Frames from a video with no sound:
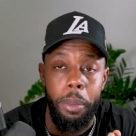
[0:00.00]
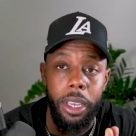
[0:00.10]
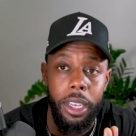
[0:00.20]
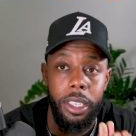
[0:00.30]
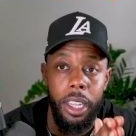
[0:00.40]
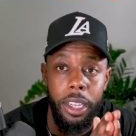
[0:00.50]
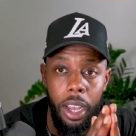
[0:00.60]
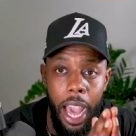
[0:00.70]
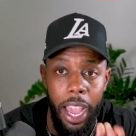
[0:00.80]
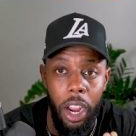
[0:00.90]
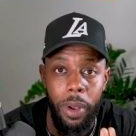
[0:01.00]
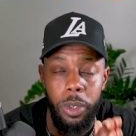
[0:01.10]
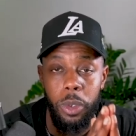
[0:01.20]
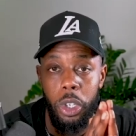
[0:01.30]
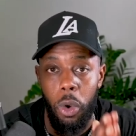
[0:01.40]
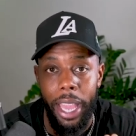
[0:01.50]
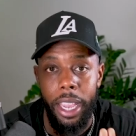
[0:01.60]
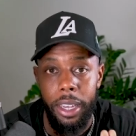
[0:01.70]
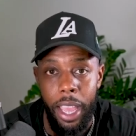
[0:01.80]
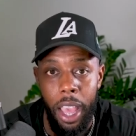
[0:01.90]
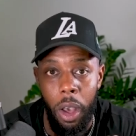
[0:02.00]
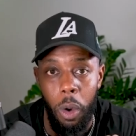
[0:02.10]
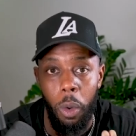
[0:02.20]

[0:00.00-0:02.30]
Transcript: because the IRS was cracking down